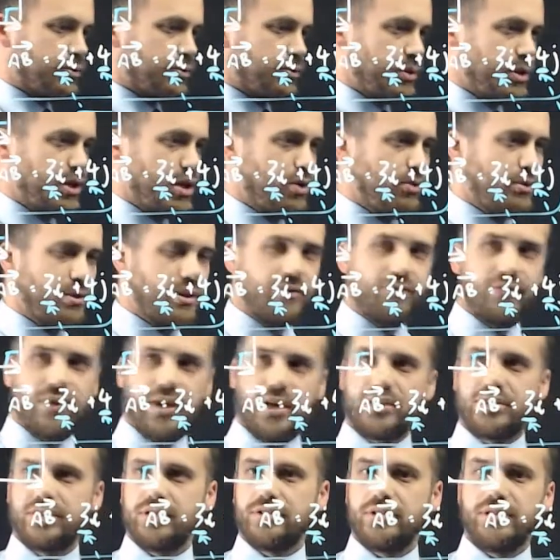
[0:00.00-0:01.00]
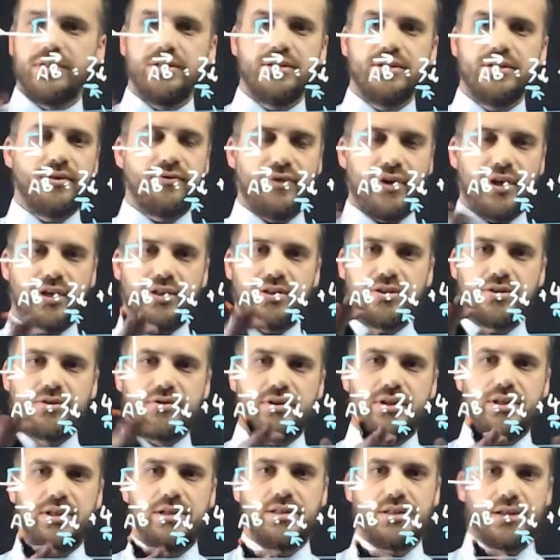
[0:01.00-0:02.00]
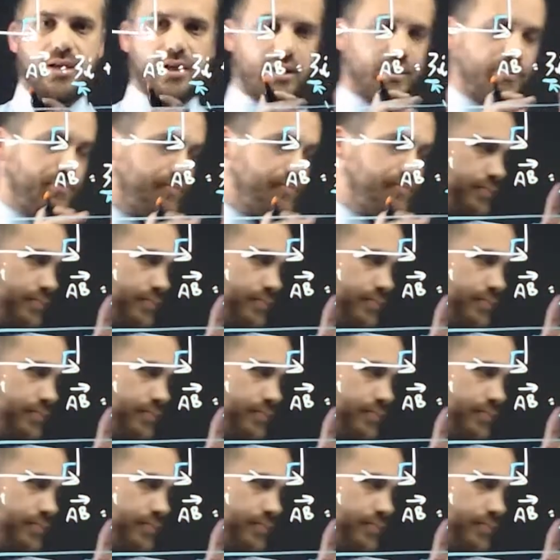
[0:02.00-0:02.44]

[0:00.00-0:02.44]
we know what the vector is. The vector is um,